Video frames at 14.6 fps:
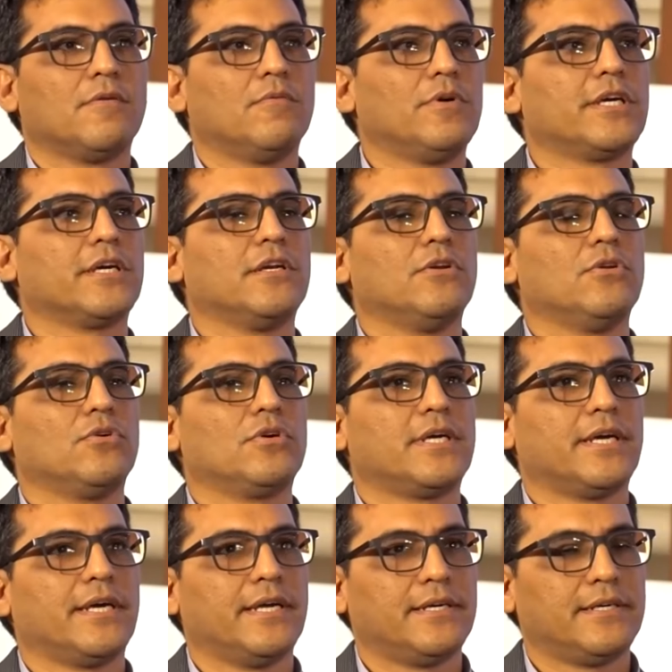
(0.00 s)
We can look
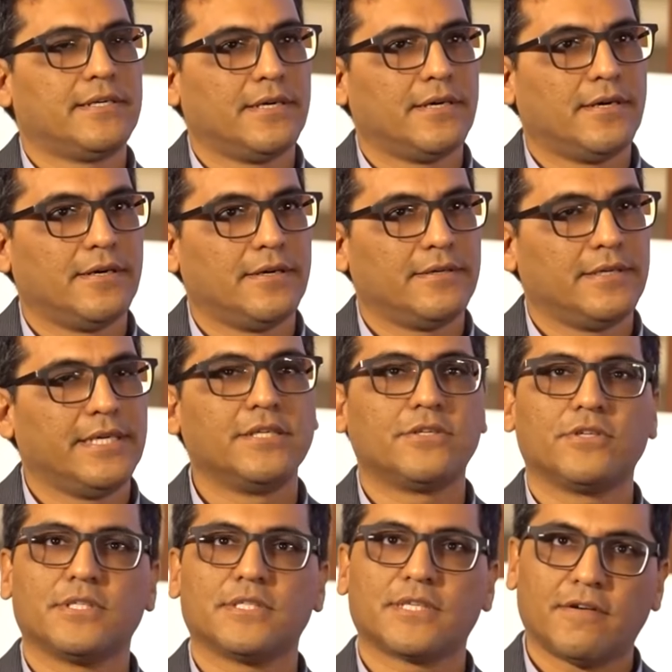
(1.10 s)
at
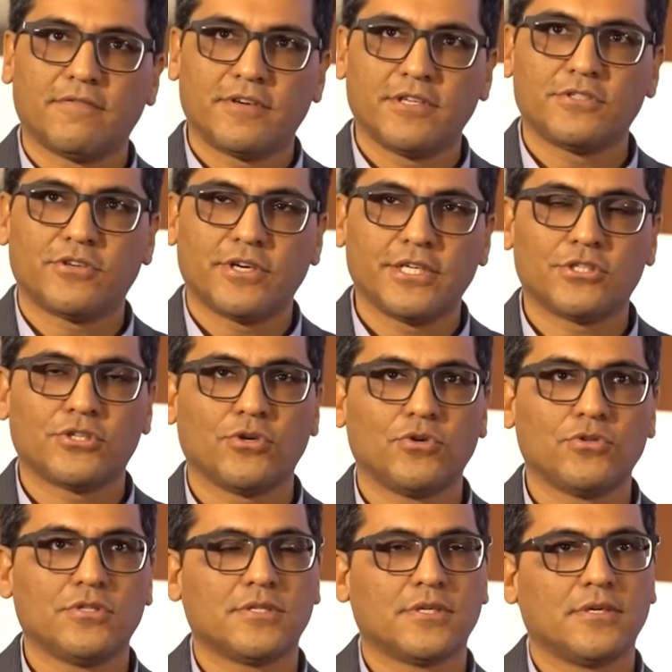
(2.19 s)
interest coverage
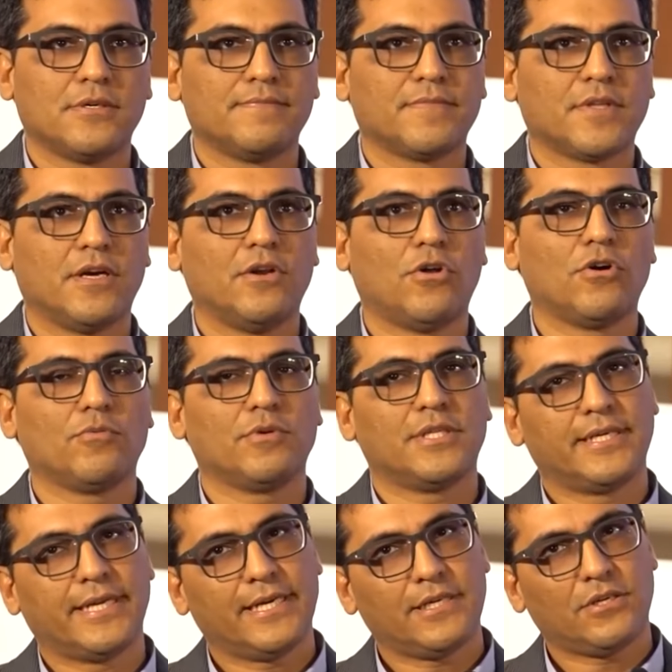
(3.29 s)
ratios along with the
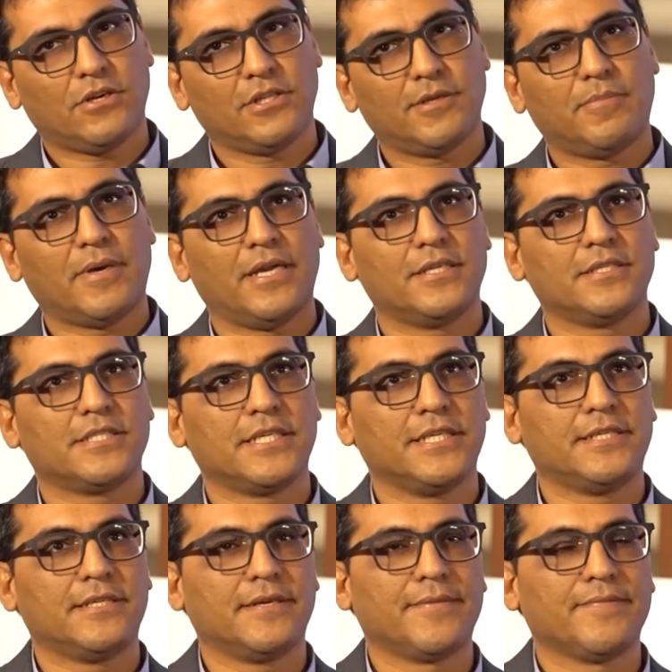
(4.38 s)
debt on the balance
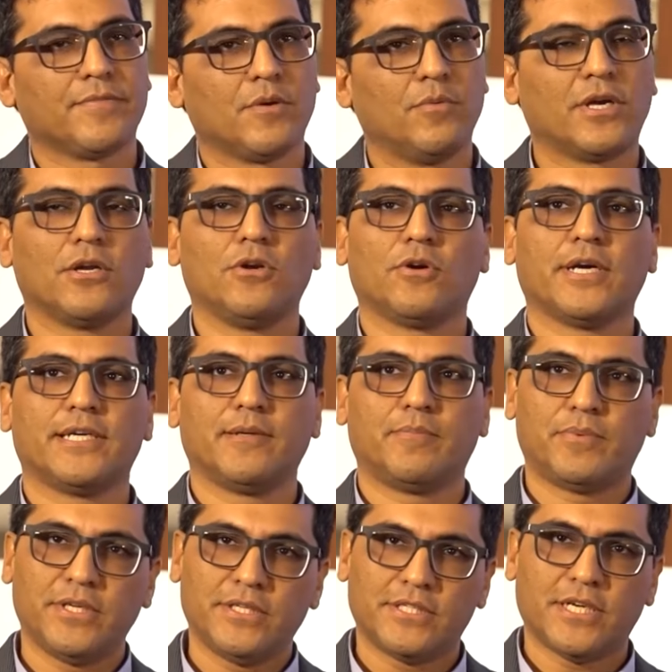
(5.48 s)
sheet. We can look at
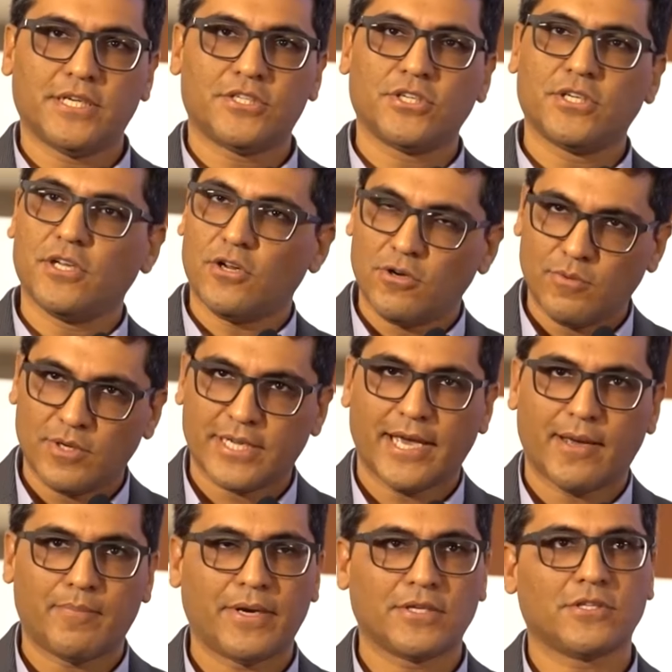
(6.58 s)
depreciation along with
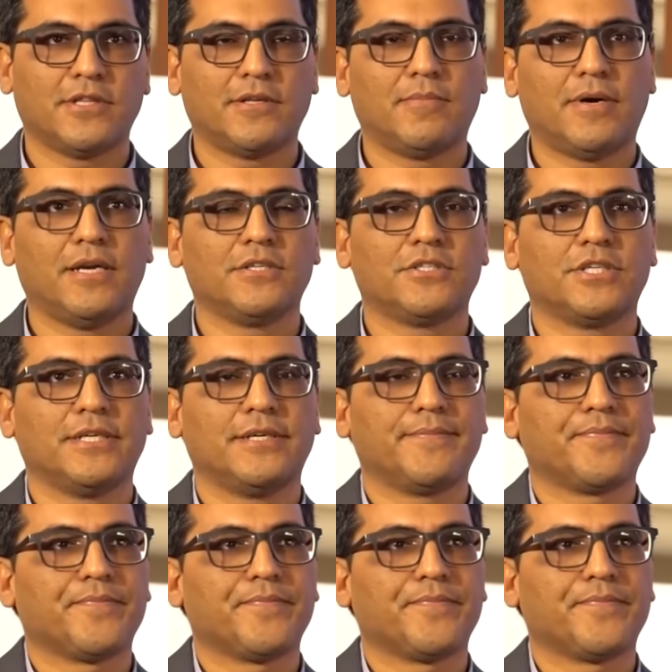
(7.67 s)
capex on the balance sheet.